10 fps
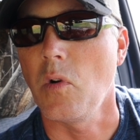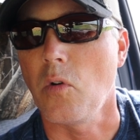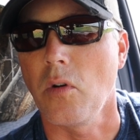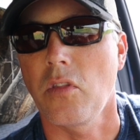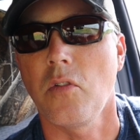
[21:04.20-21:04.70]

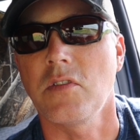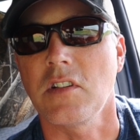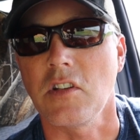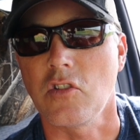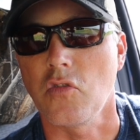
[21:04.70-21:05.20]
we're going through
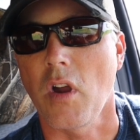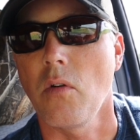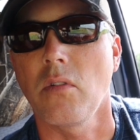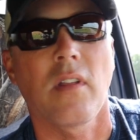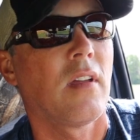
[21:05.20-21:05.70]
such a
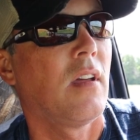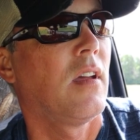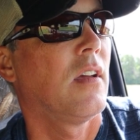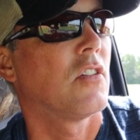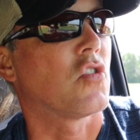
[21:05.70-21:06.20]
drought,
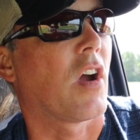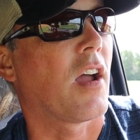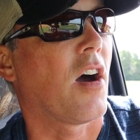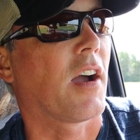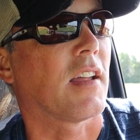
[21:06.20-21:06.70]

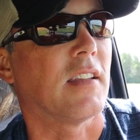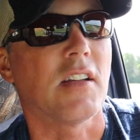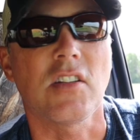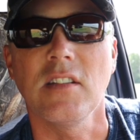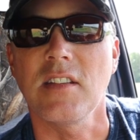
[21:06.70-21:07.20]
dry, hot
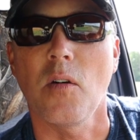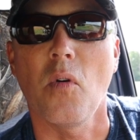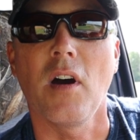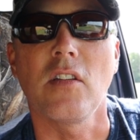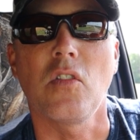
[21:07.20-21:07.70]
conditions. I
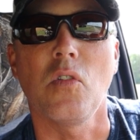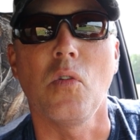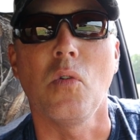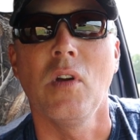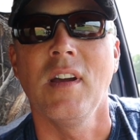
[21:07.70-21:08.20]
want
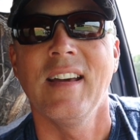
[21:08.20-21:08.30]
to,